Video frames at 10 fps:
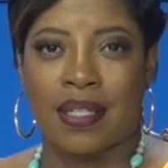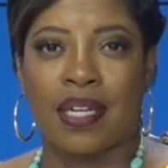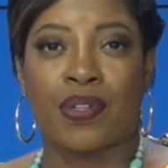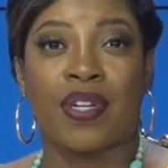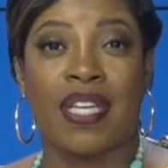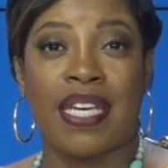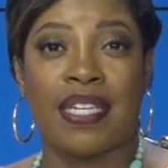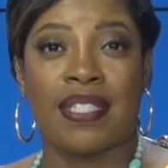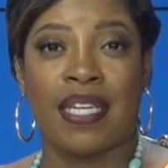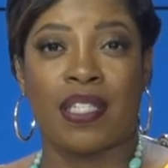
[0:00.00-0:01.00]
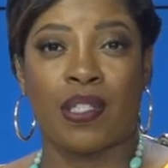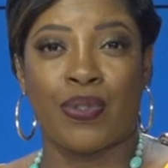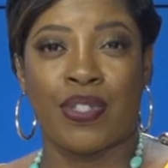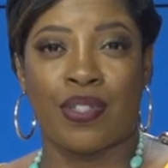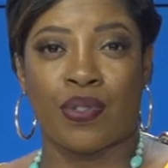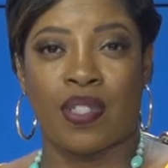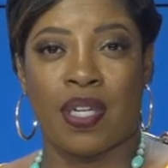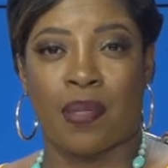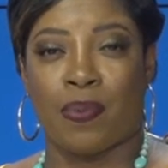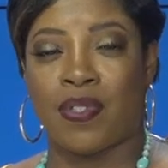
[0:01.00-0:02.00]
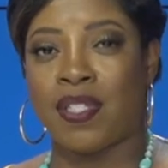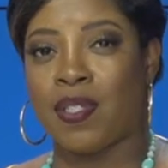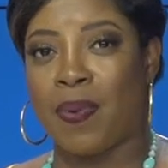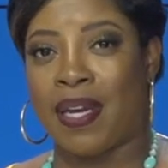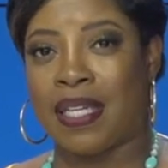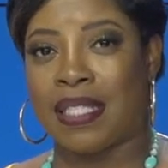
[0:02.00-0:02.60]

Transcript: Dr. Kakia says those interested in participating